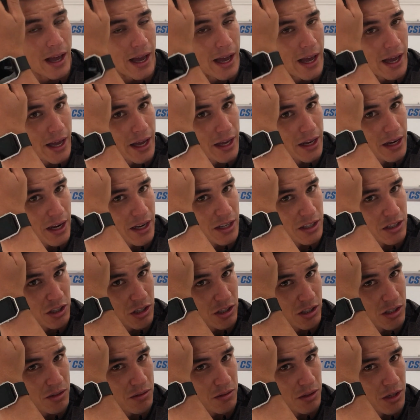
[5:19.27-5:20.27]
and
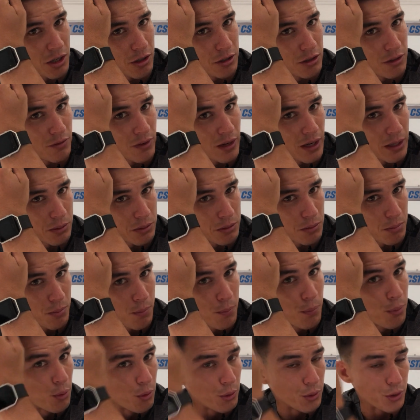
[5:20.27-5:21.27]
just develop some
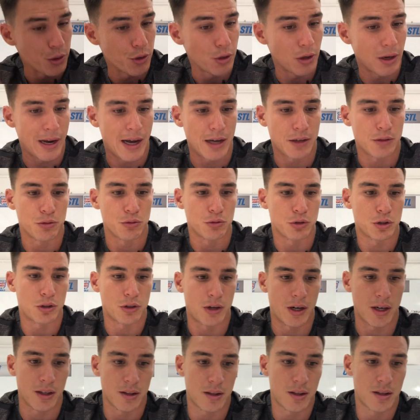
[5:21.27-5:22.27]
important unilateral
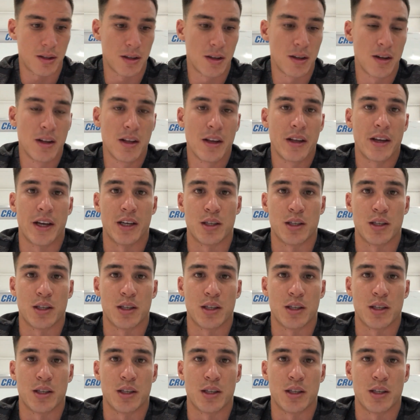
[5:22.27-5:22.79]
strength,